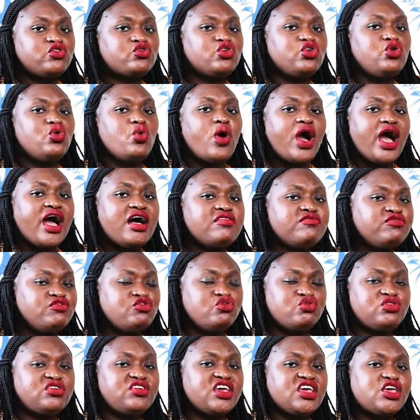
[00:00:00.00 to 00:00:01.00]
So you have
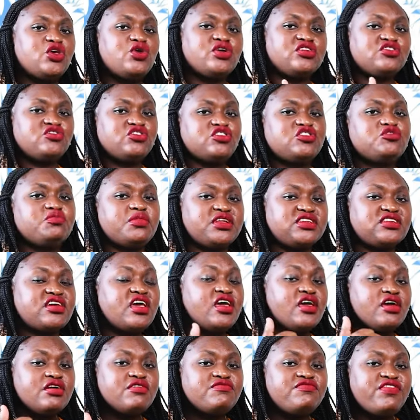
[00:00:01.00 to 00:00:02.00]
to take your treatment
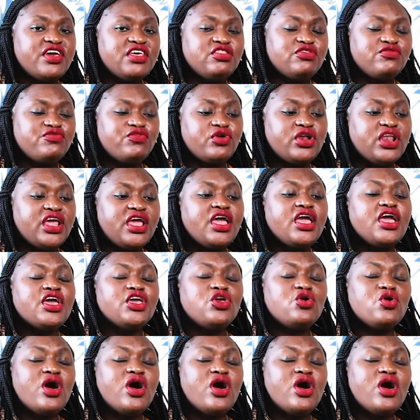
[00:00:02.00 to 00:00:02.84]
faithfully.